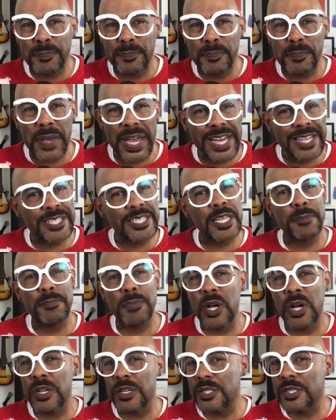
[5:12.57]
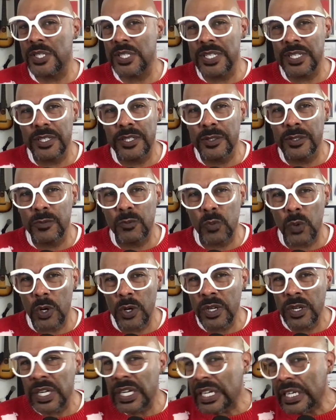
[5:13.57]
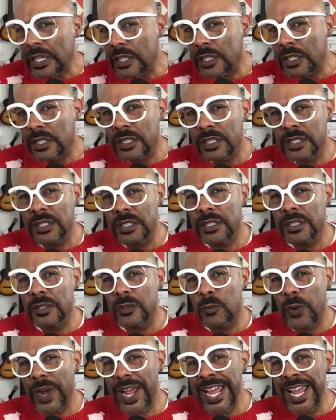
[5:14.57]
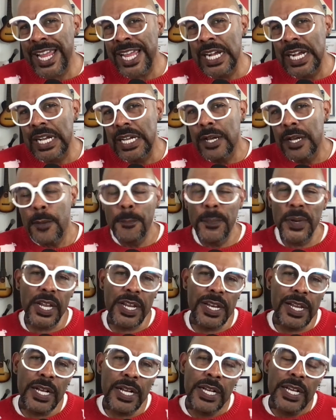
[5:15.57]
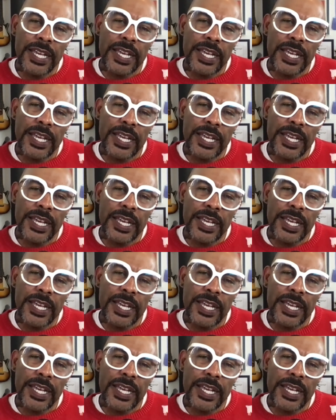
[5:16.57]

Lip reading: basketball still work way, but in a